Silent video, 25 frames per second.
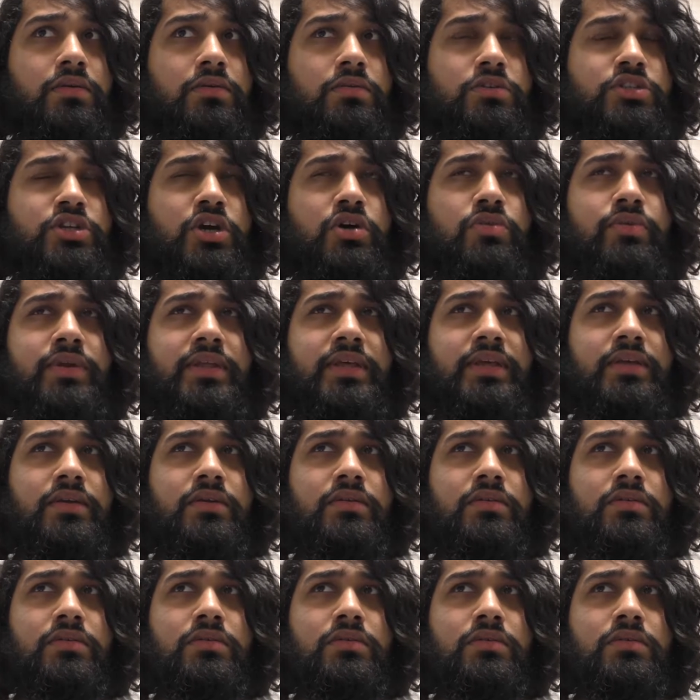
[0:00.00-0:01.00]

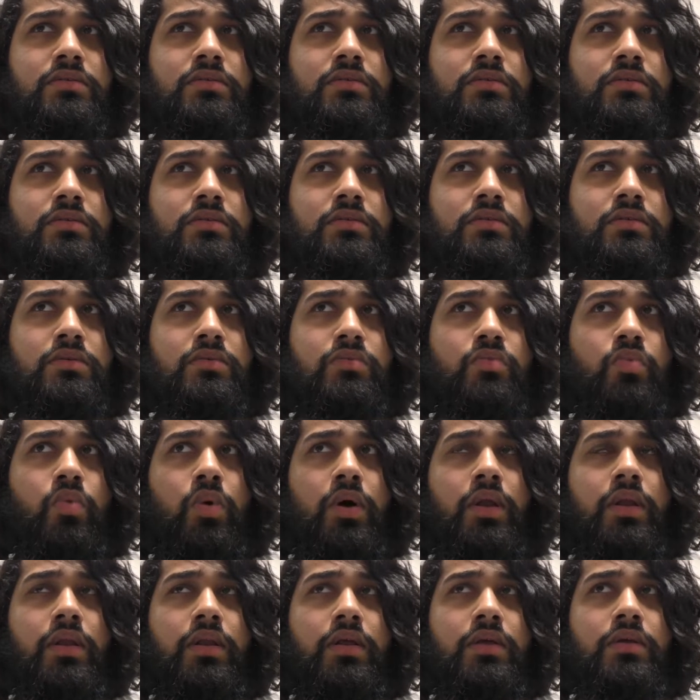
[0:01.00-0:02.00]
Tony
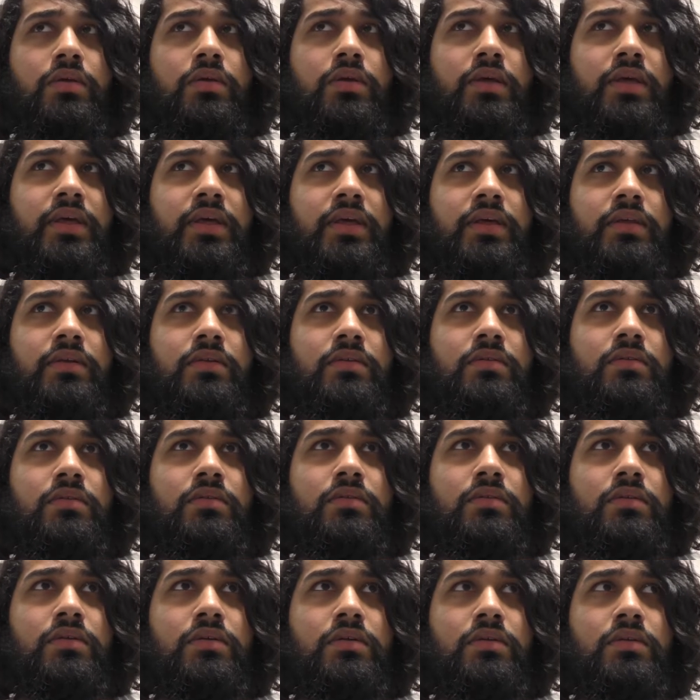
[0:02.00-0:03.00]
won it.
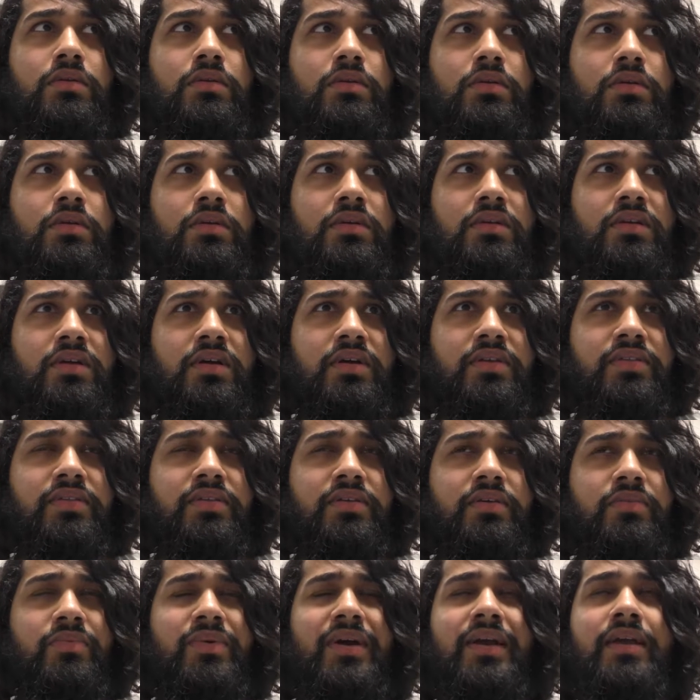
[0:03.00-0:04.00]
I
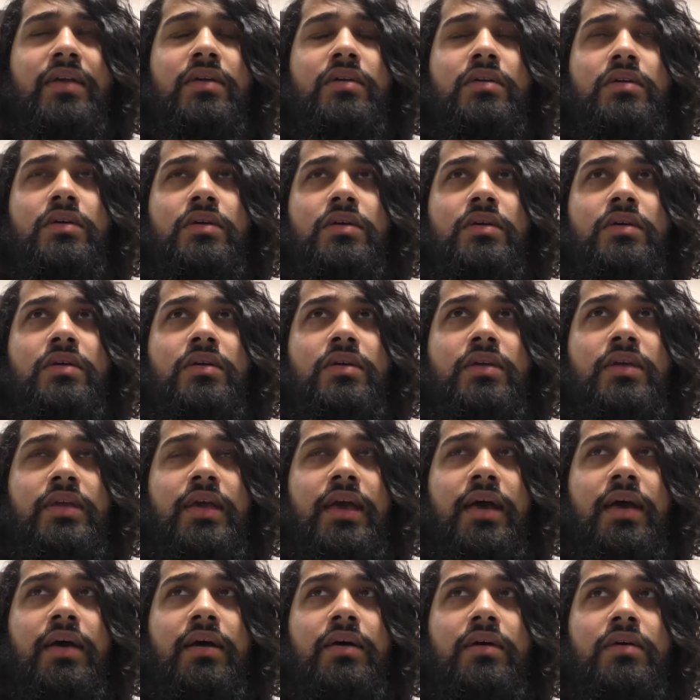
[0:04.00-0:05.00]
think. Wait,
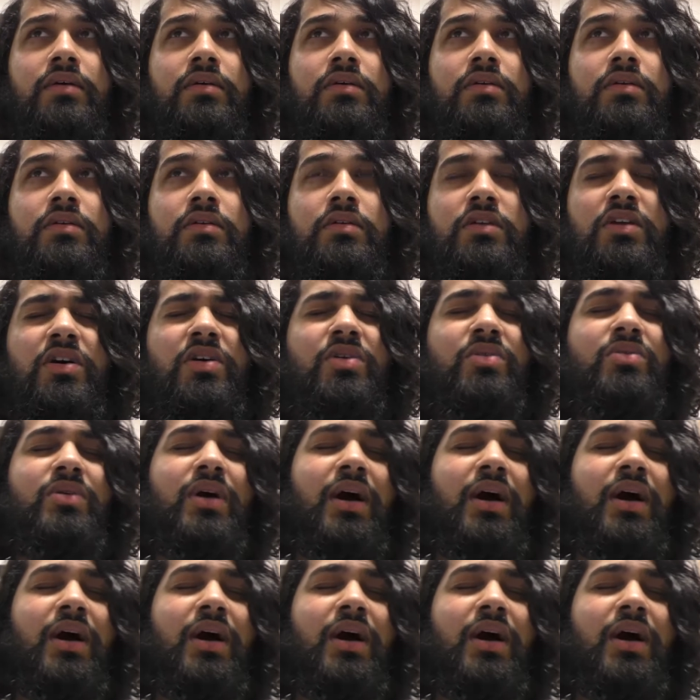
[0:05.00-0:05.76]
yeah, no,